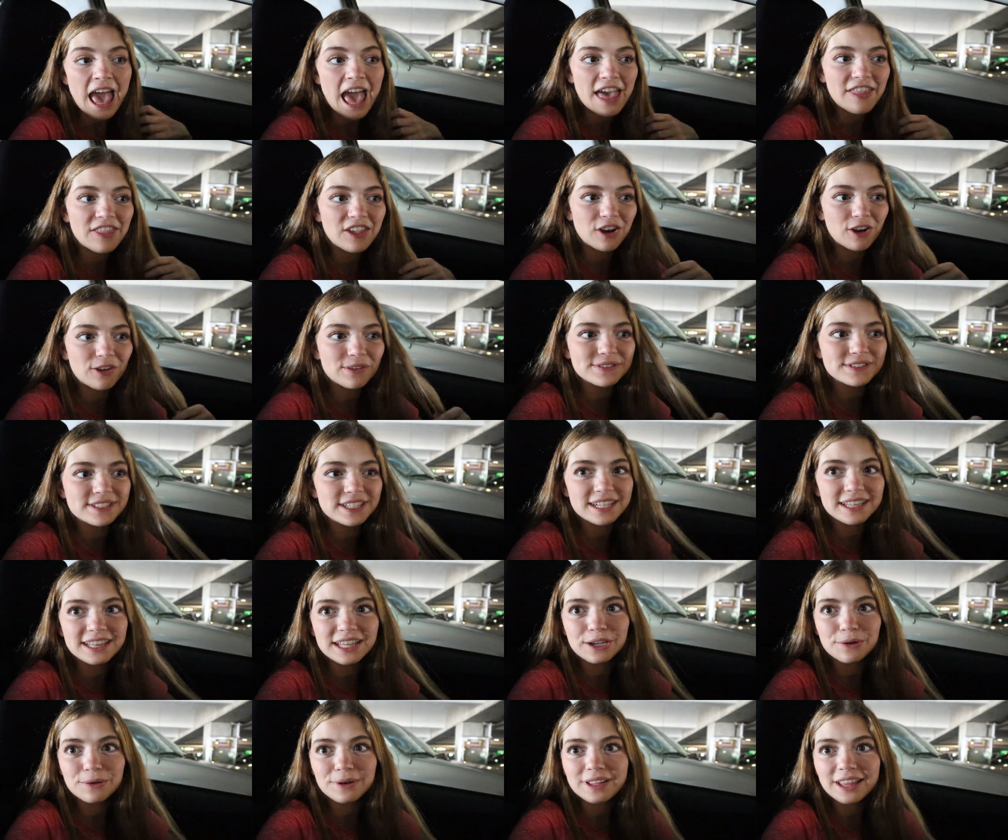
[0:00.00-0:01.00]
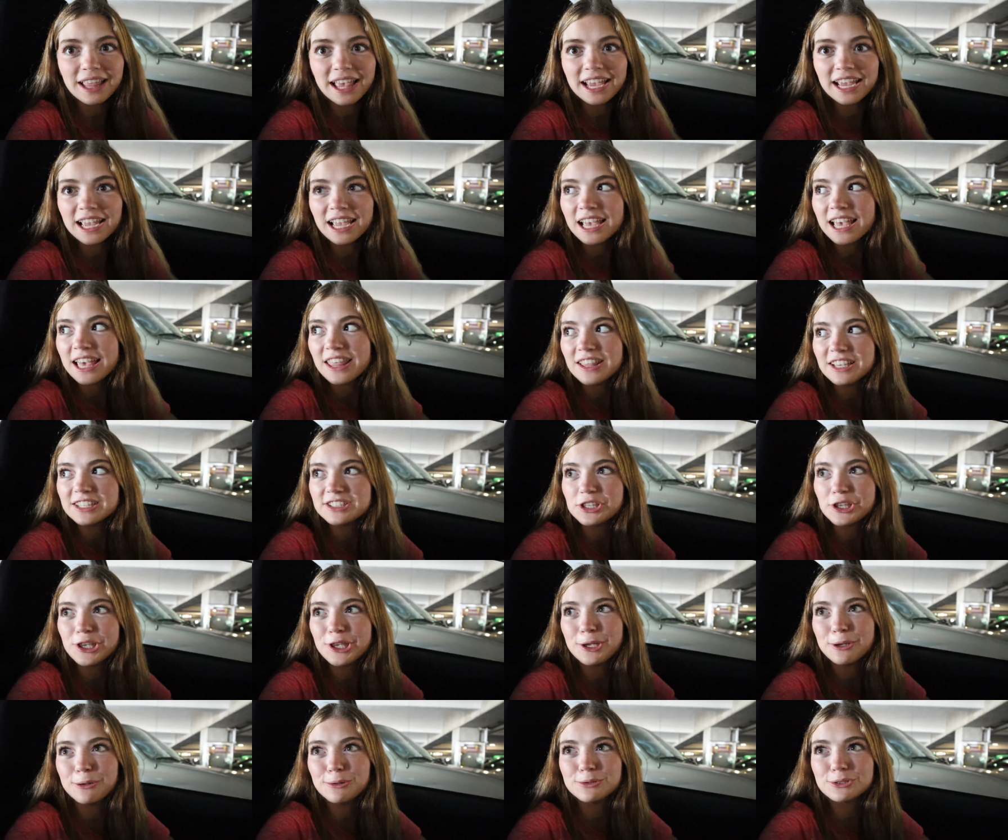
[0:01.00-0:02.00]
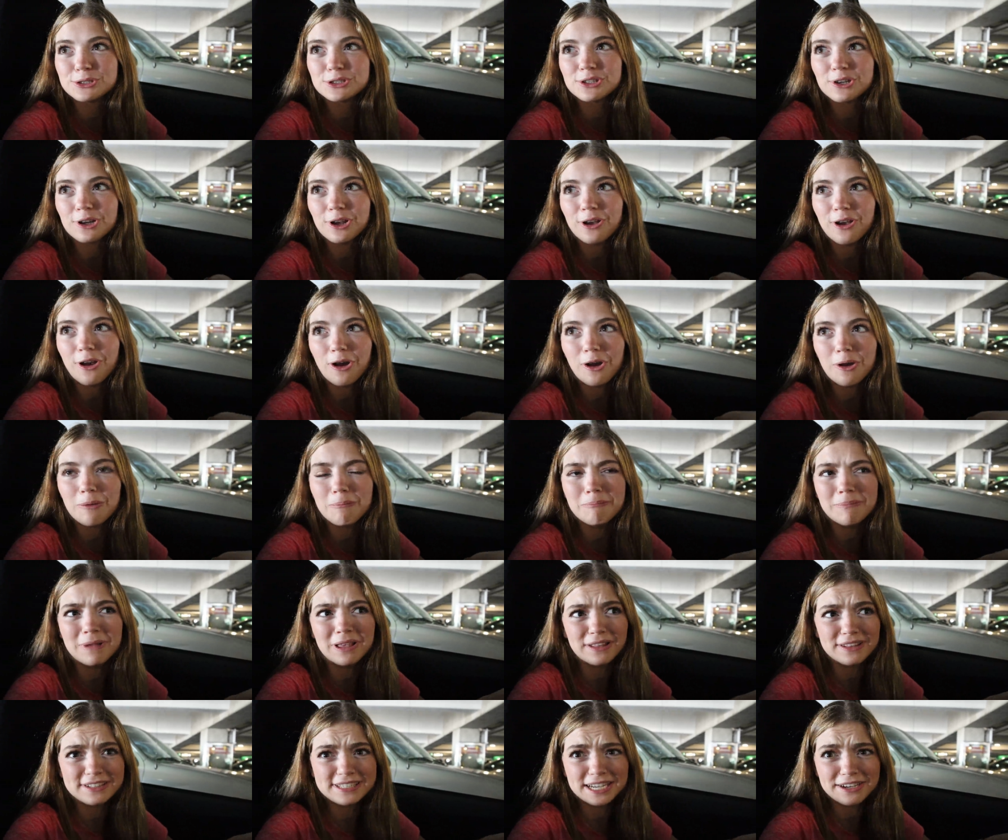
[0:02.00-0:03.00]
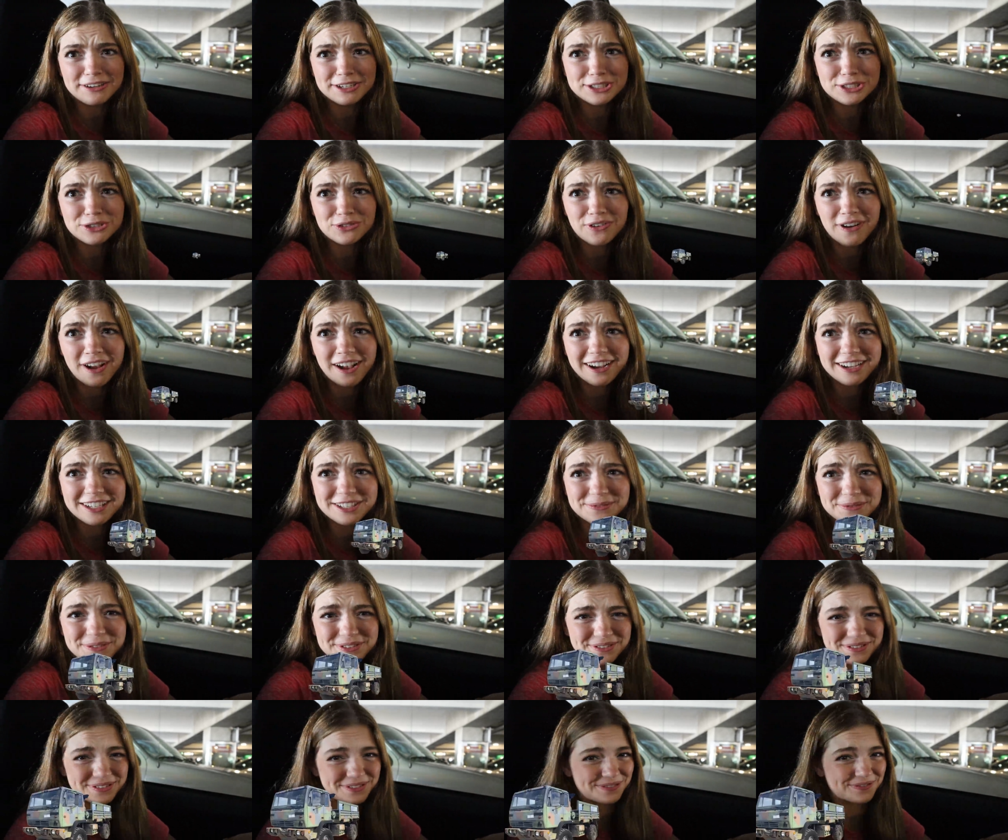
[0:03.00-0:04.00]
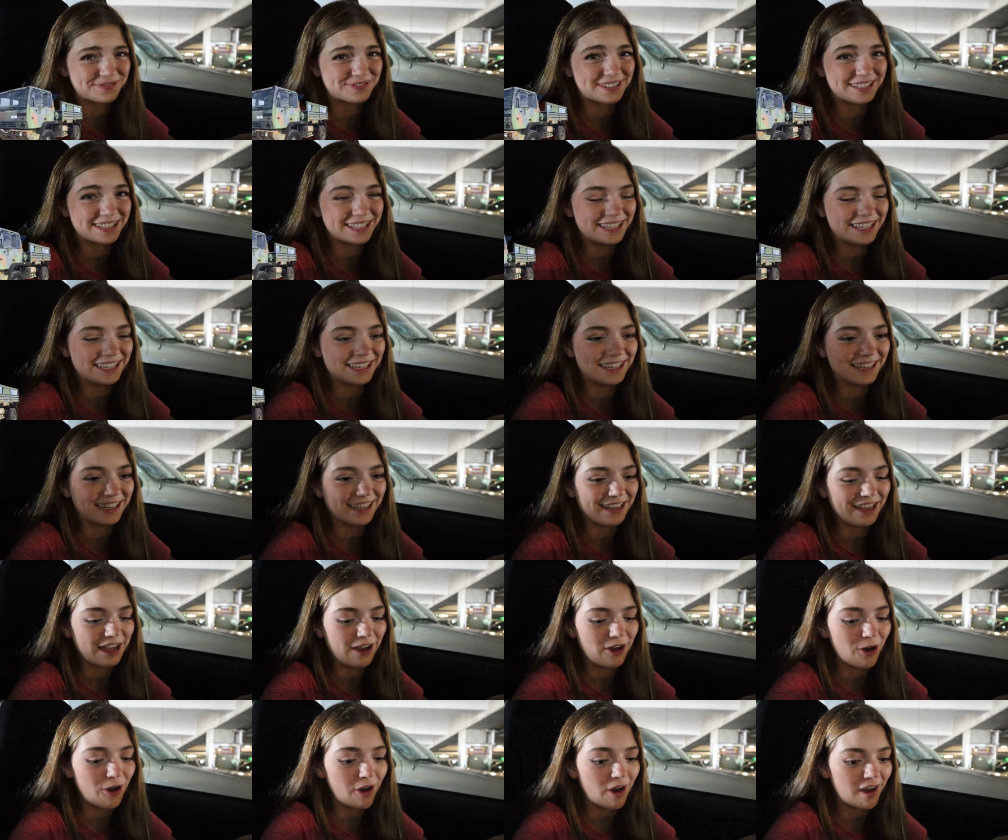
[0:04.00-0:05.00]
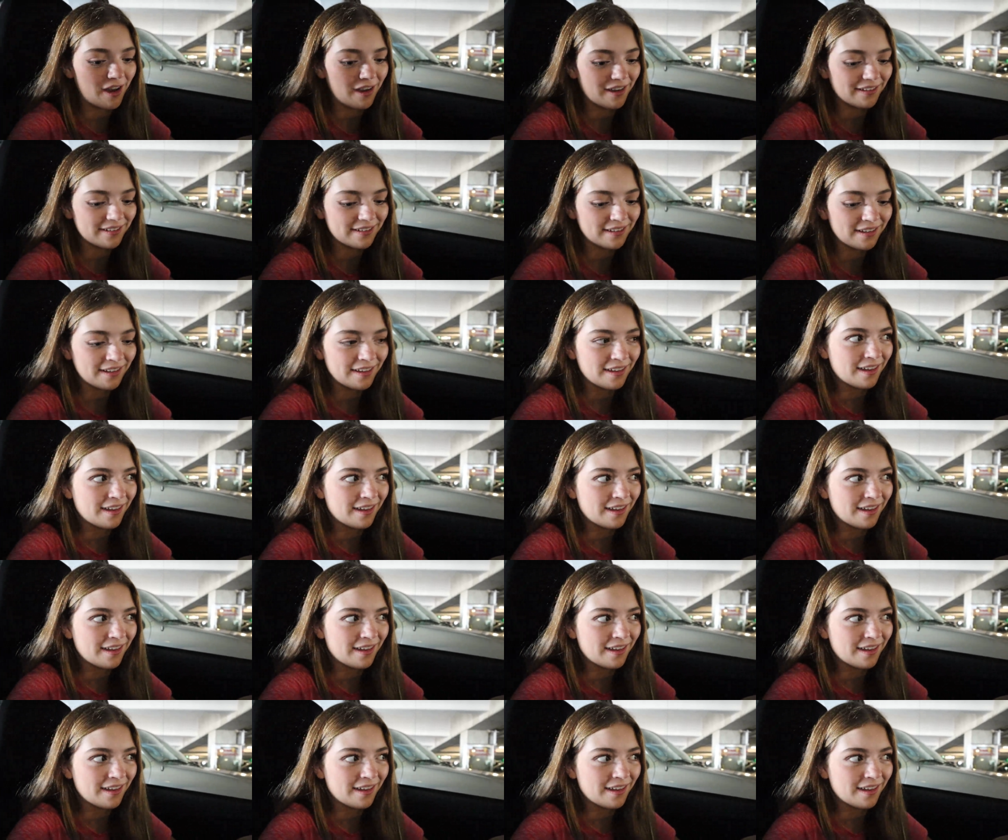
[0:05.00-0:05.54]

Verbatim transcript: And then all of a sudden there were like these huge military trucks, which was really odd